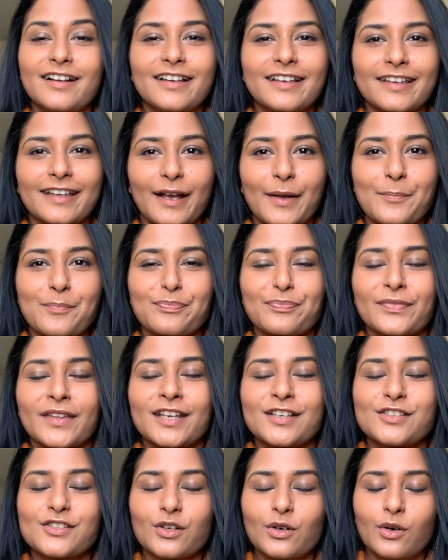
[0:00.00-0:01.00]
Yeah,
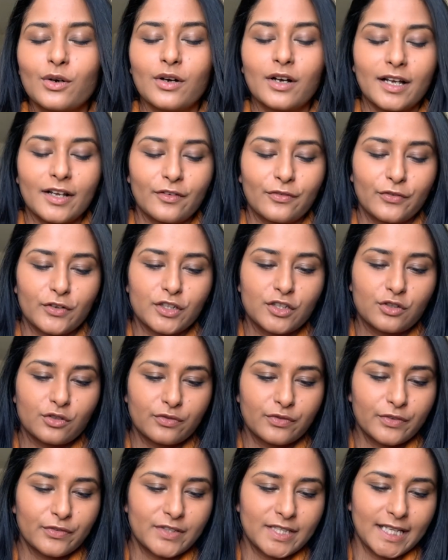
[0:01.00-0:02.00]
so for
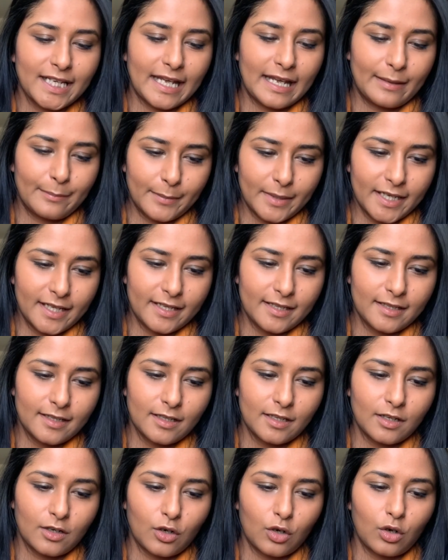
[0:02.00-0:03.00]
250
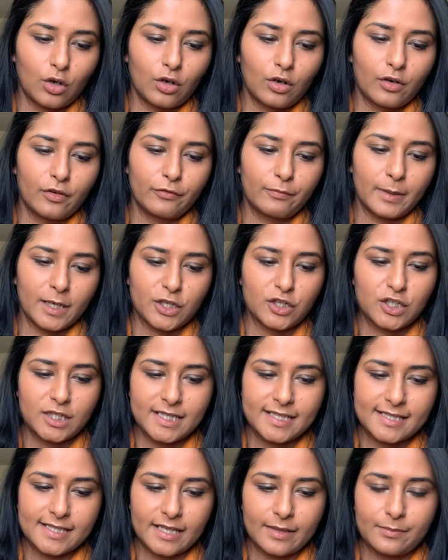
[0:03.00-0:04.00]
ml of
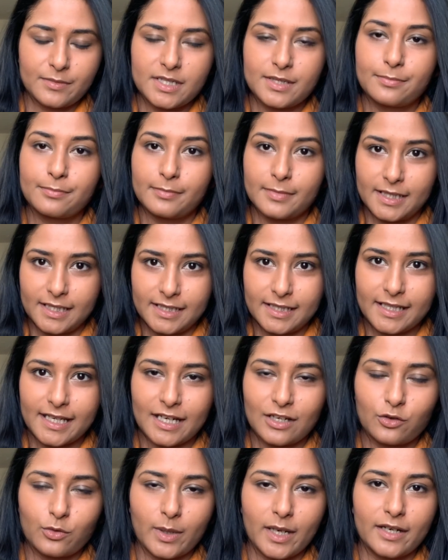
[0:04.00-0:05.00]
partially skimmed milk
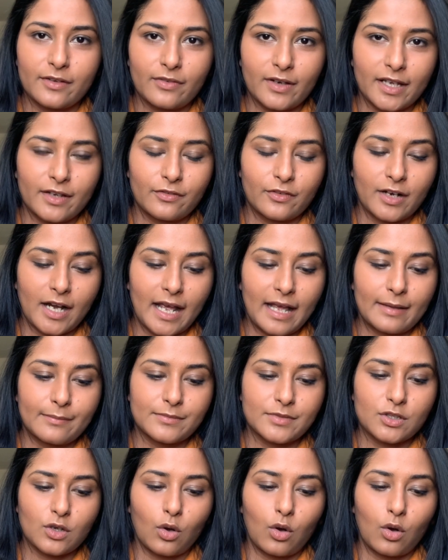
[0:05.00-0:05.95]
and 25 grams